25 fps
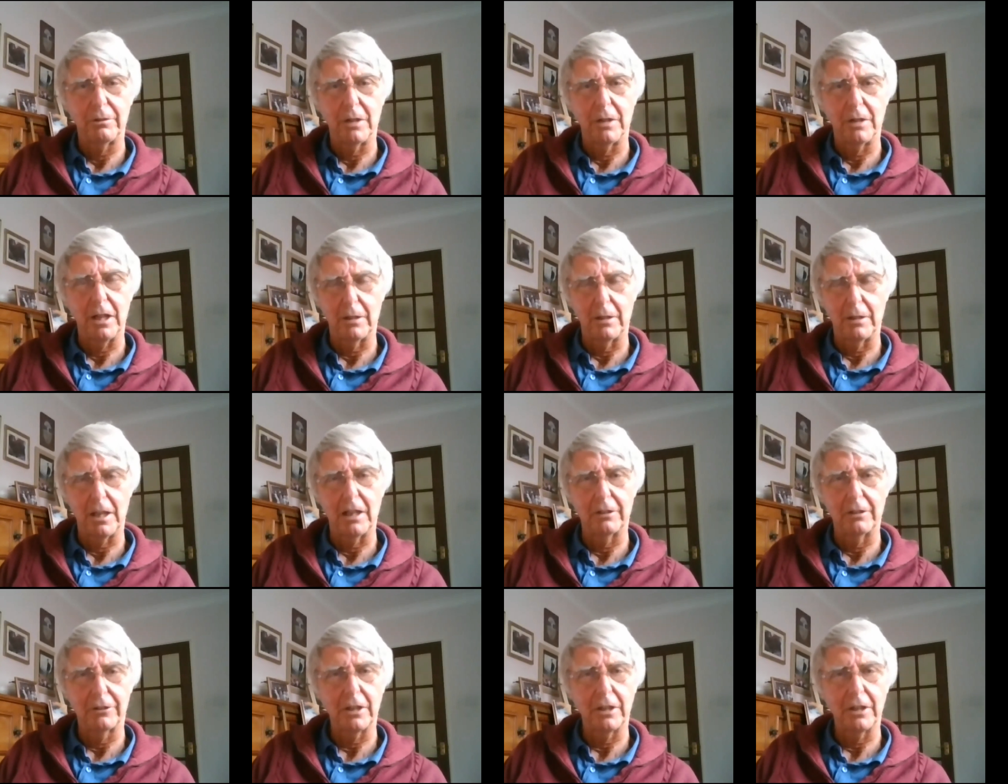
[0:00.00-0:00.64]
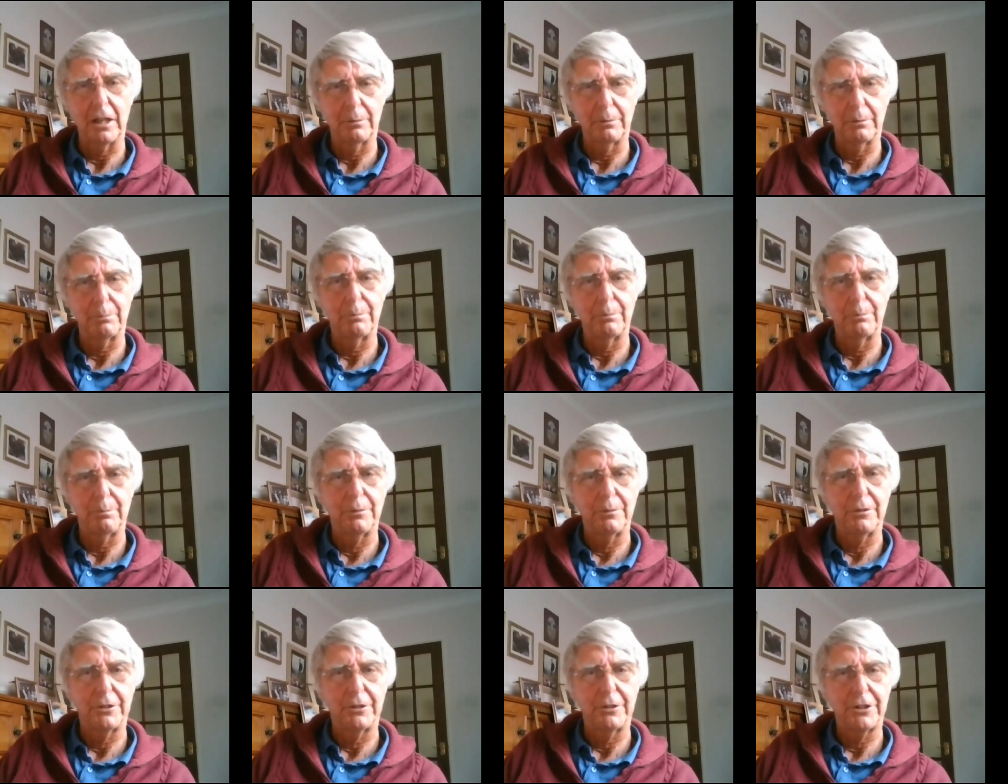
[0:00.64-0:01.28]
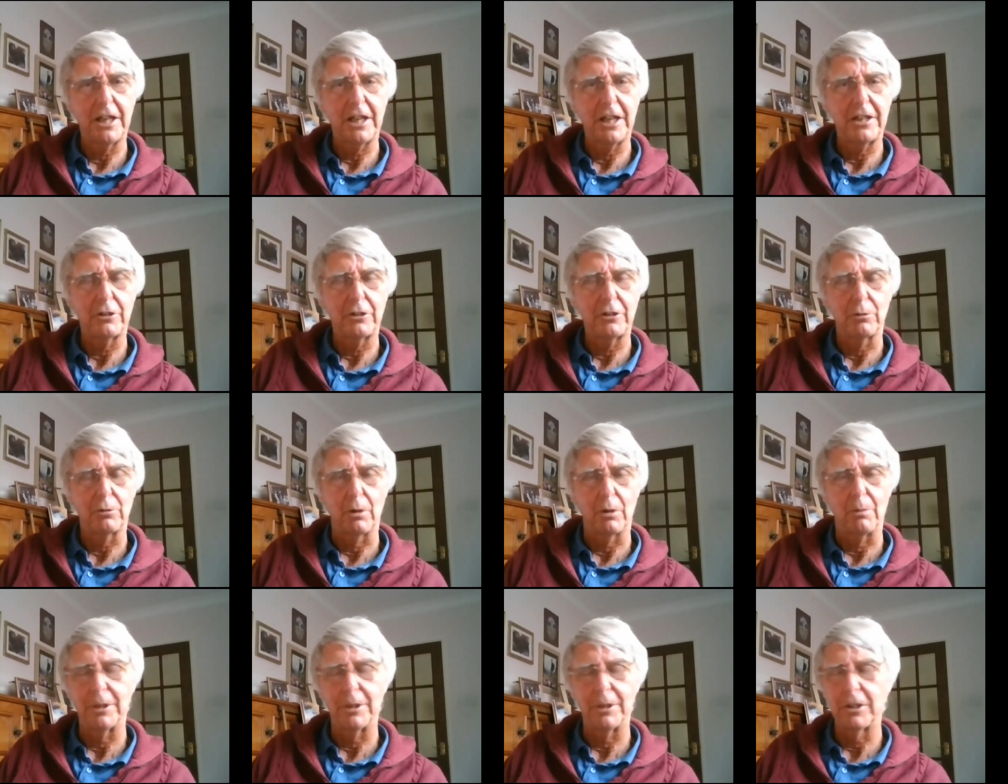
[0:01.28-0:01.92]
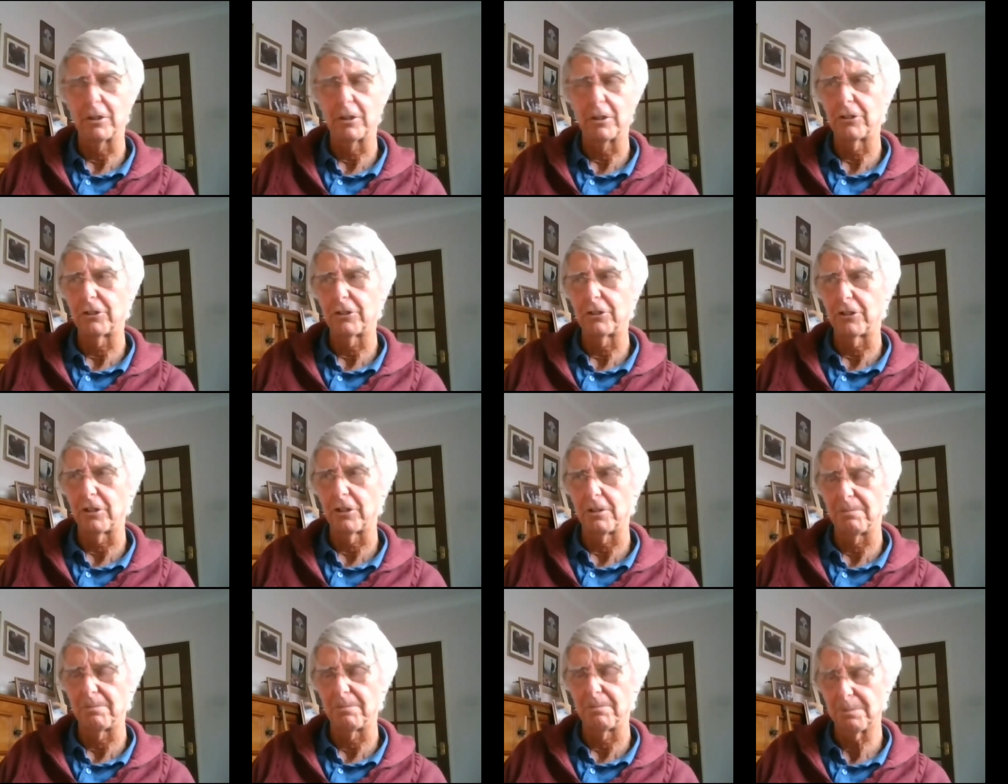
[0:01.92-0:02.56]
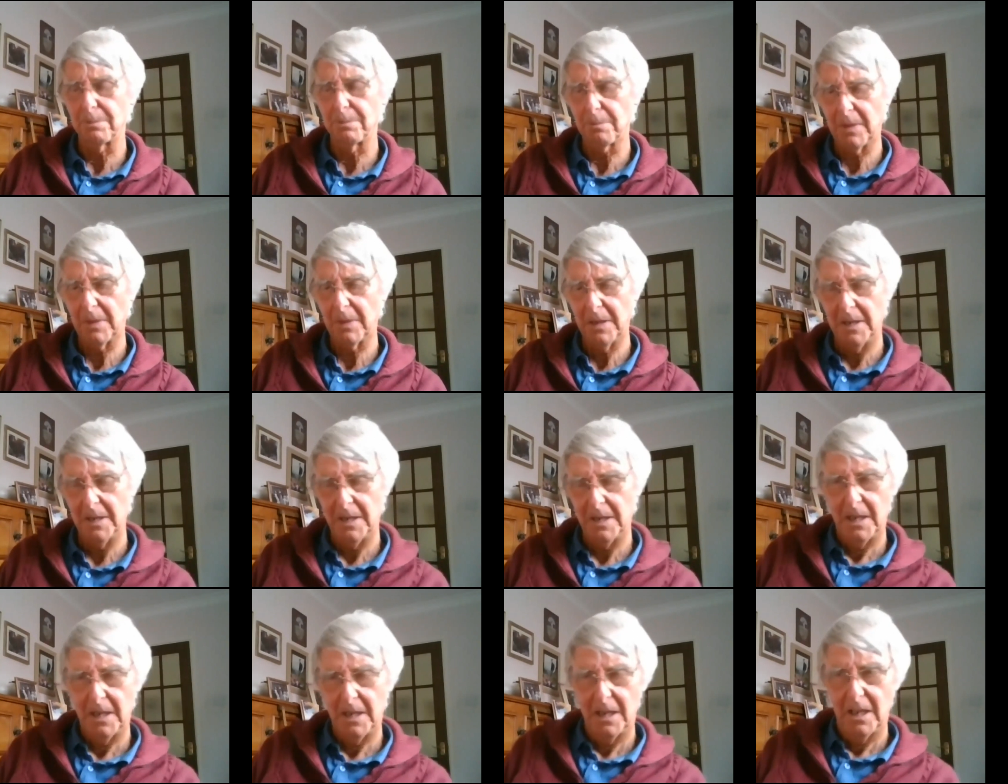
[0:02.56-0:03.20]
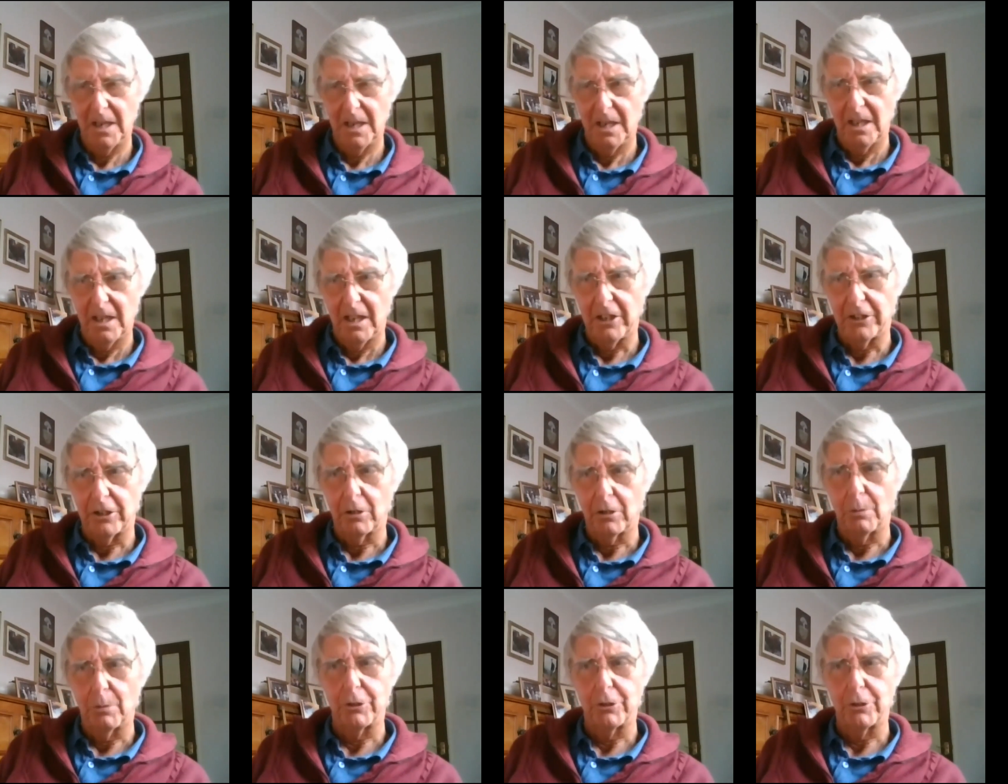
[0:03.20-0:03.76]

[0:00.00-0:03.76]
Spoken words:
I'll say this one because it